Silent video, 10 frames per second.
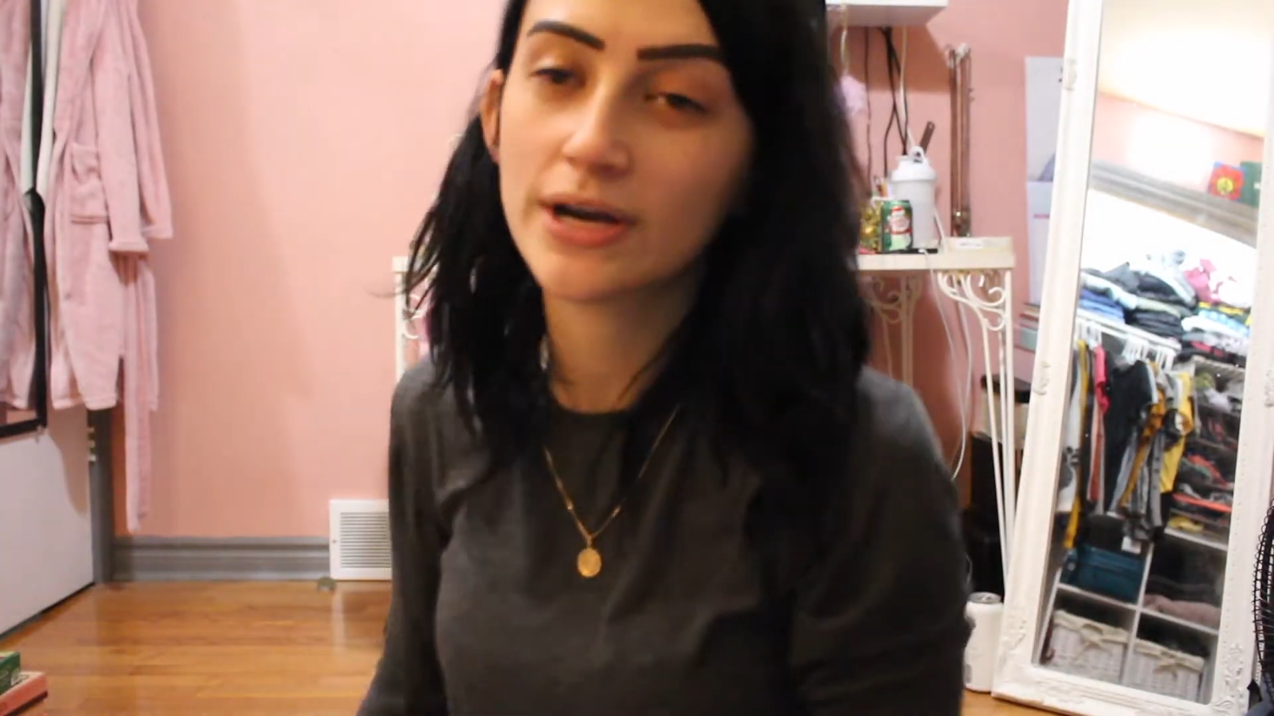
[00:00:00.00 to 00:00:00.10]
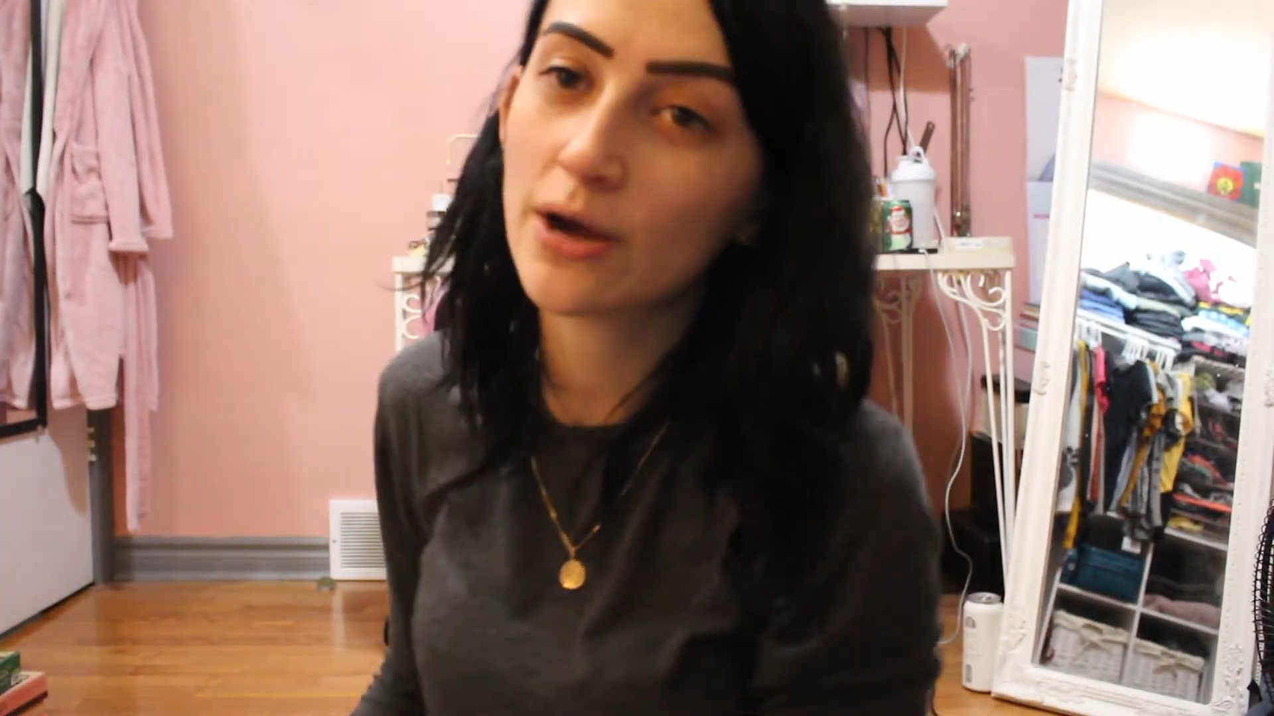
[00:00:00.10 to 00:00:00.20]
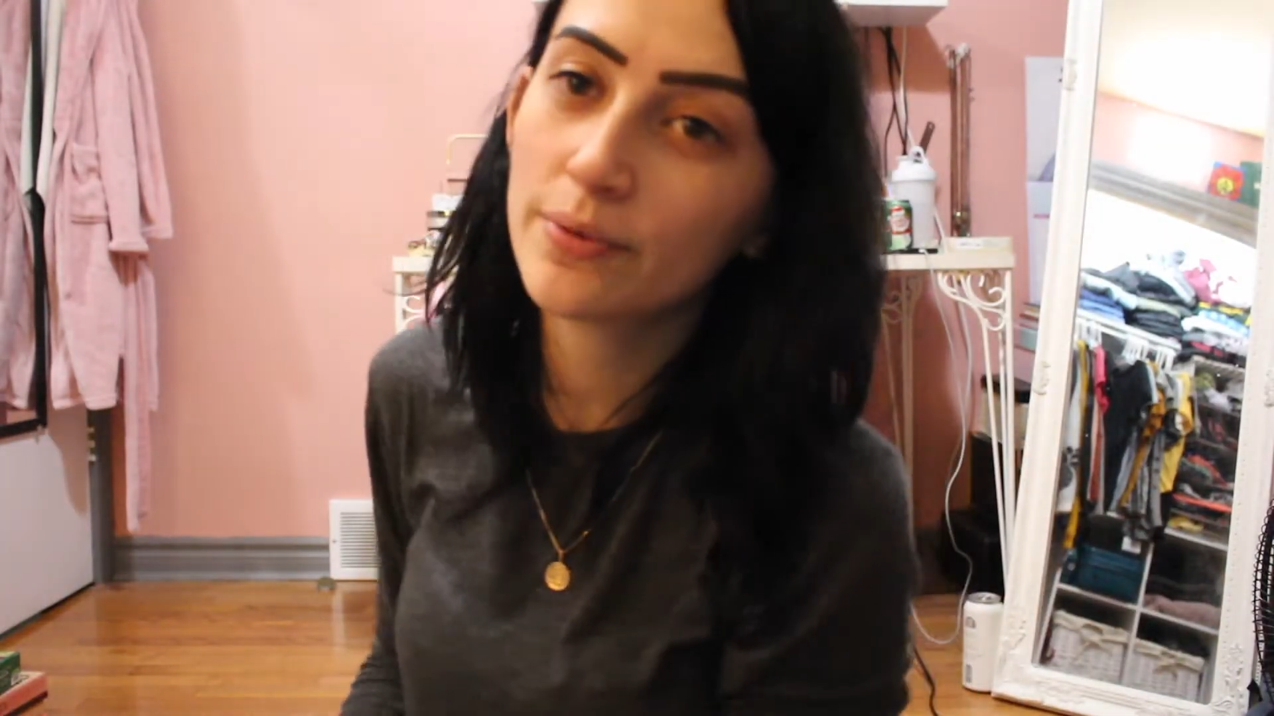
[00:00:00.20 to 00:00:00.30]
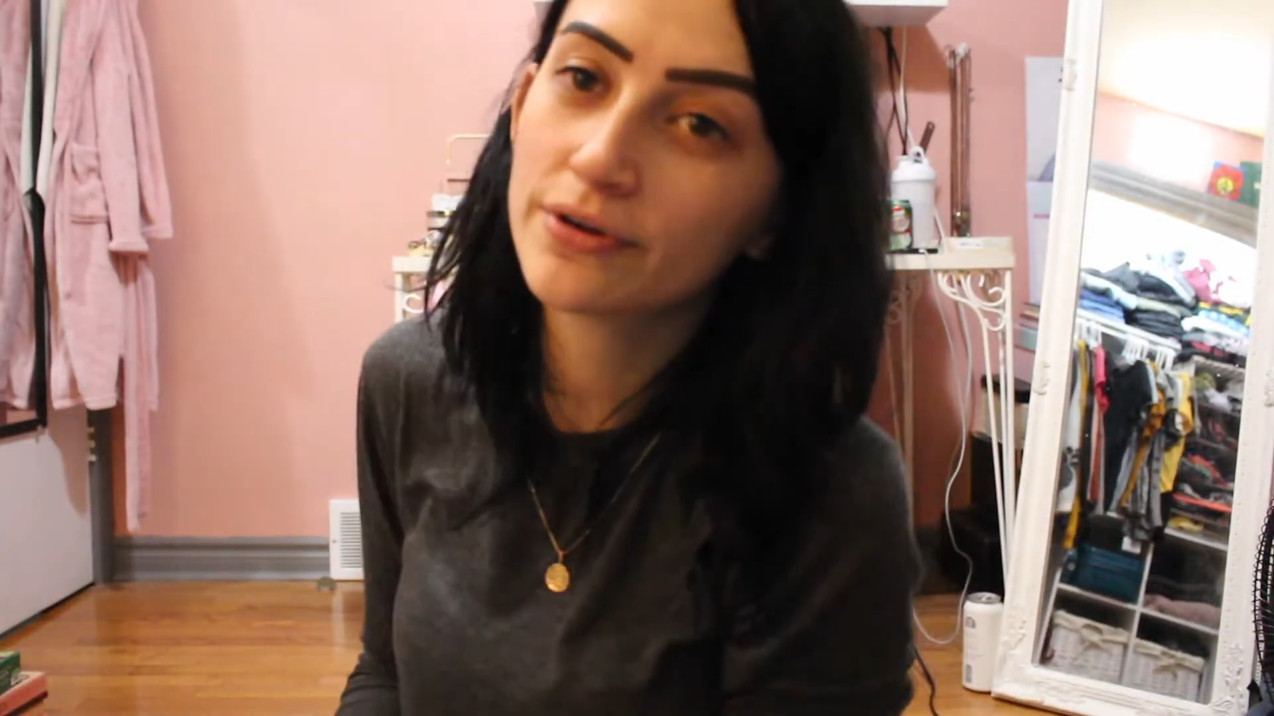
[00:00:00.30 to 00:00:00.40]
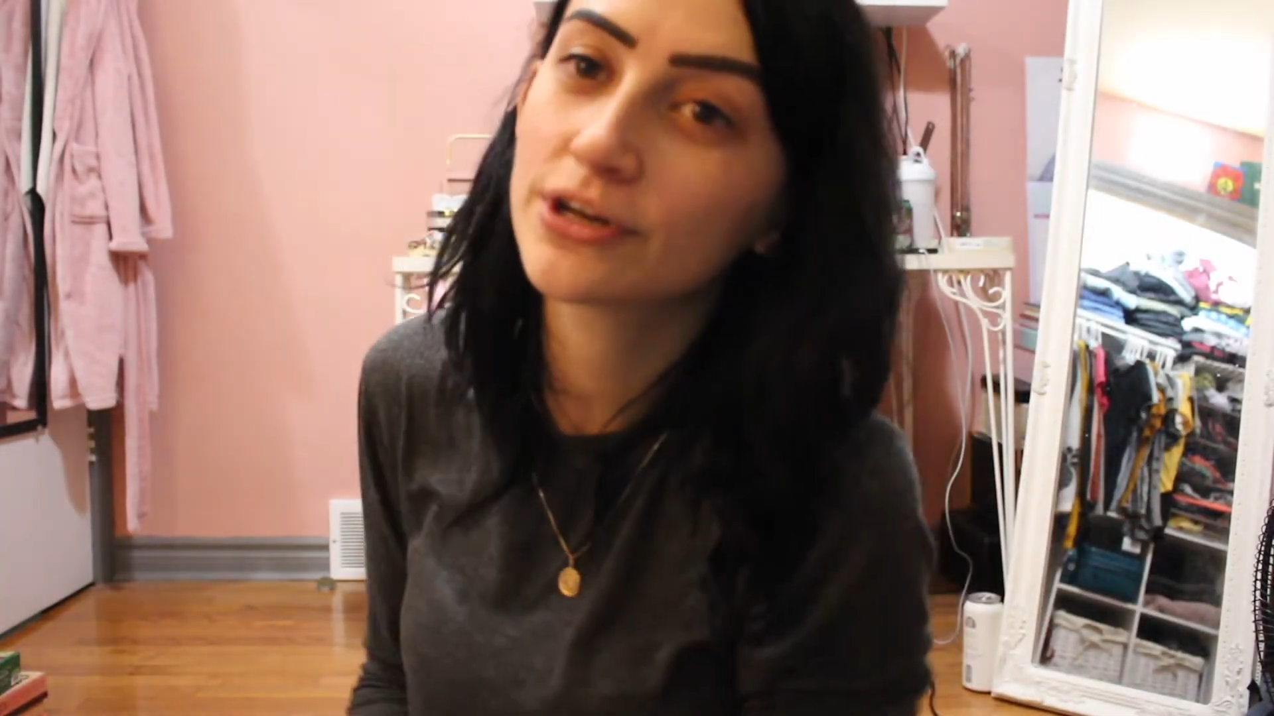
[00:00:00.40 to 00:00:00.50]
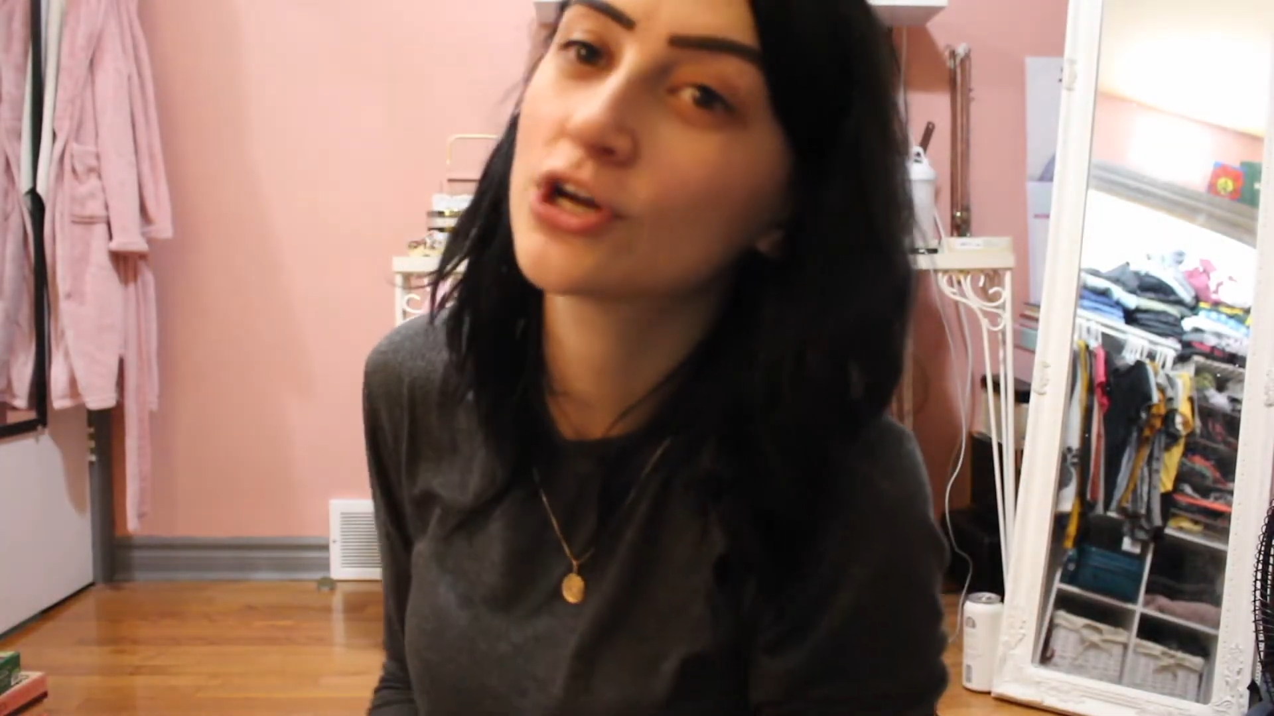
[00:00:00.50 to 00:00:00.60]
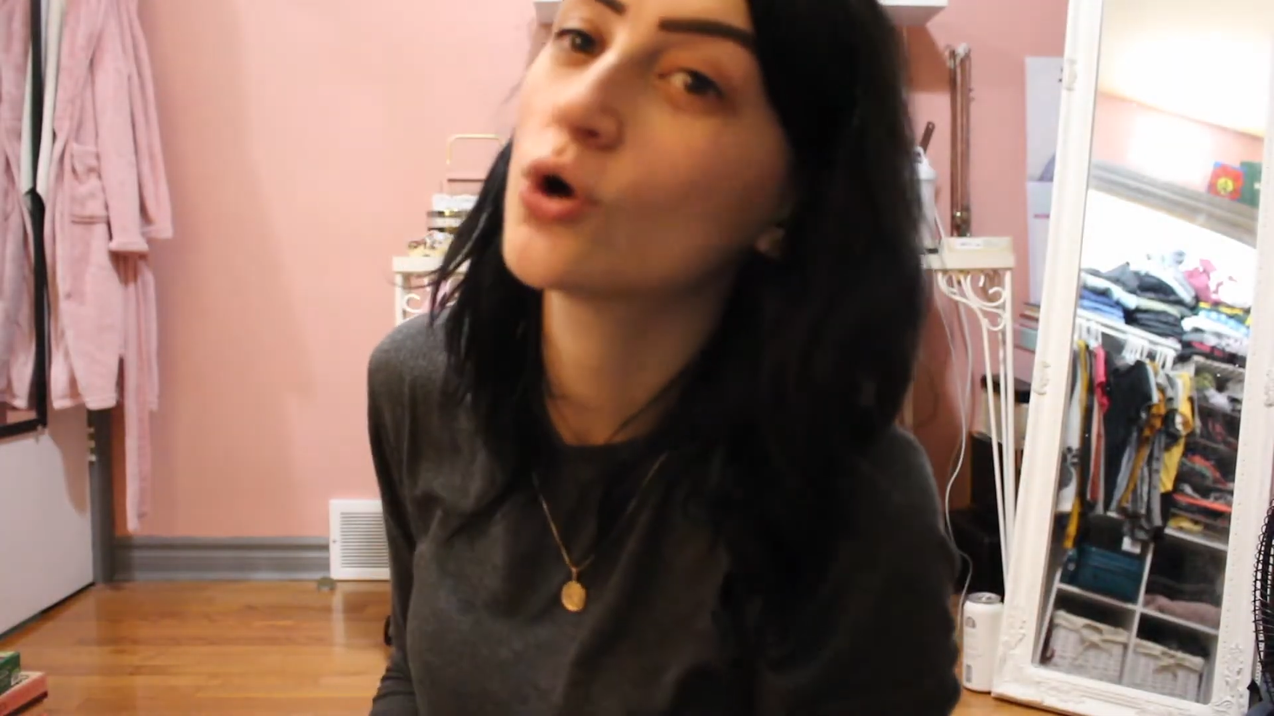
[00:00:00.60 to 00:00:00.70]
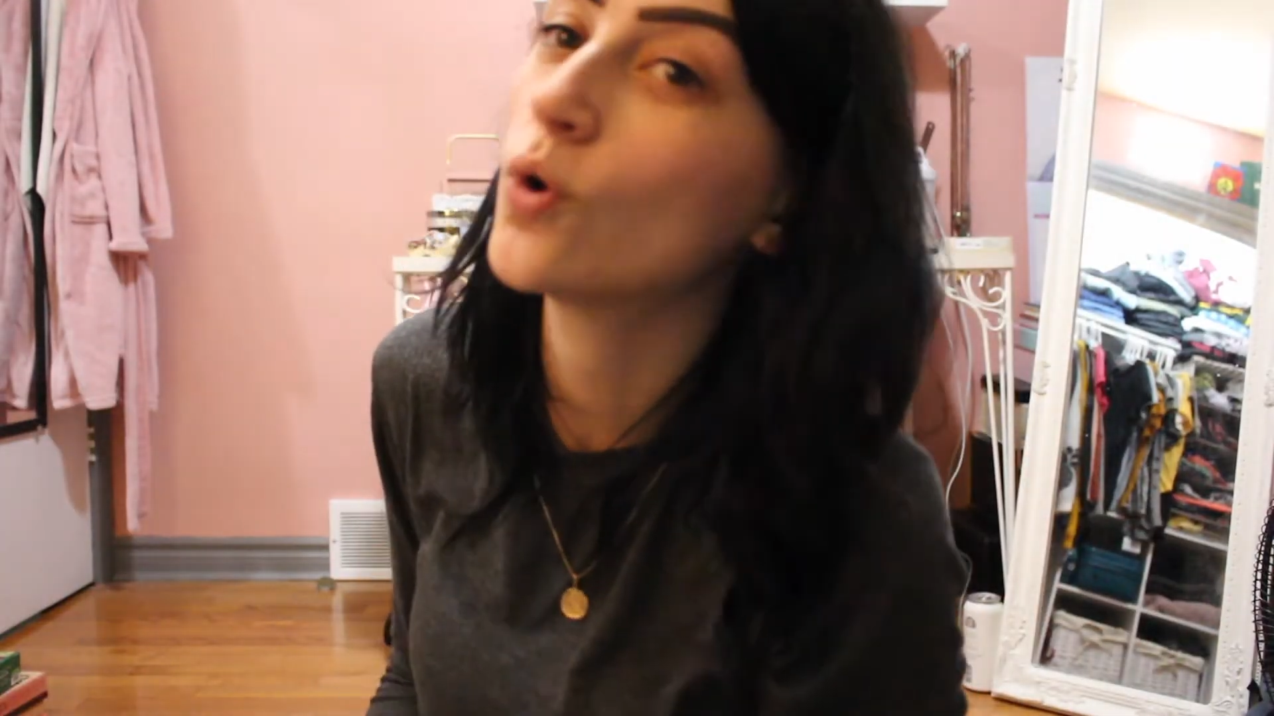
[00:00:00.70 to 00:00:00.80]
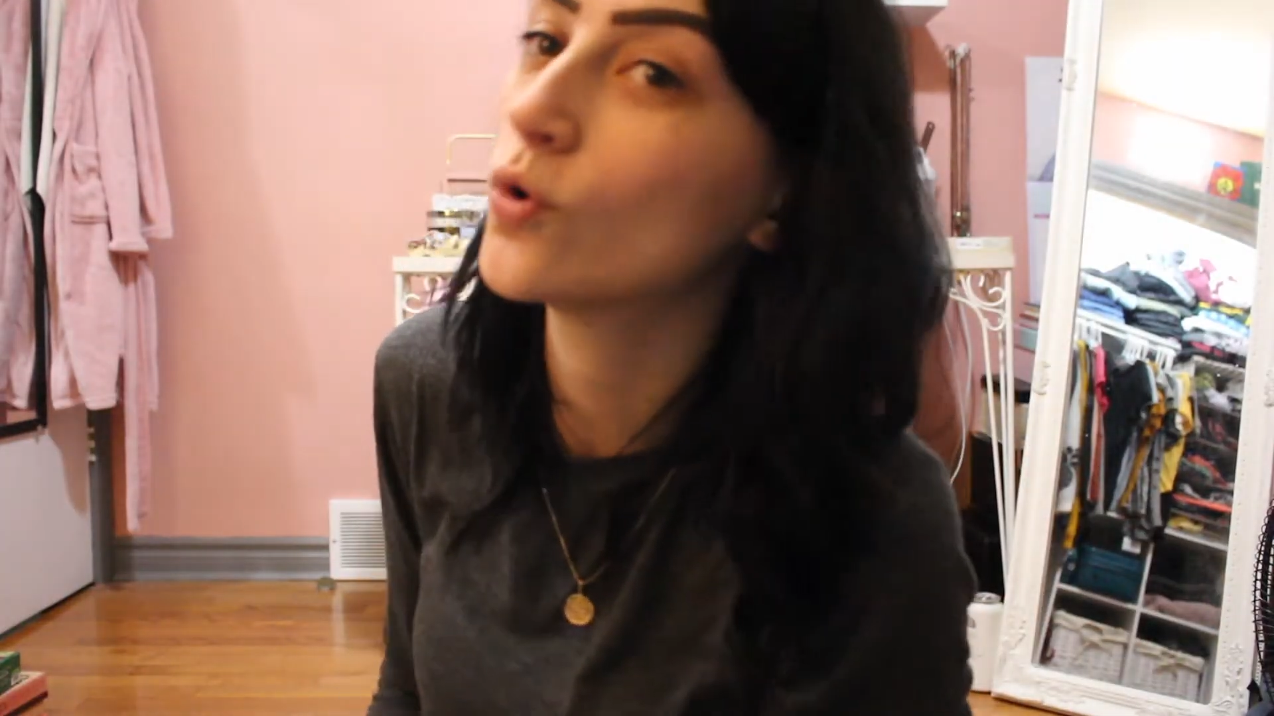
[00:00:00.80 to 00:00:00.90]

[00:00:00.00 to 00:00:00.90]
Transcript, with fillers: and now we're gonna go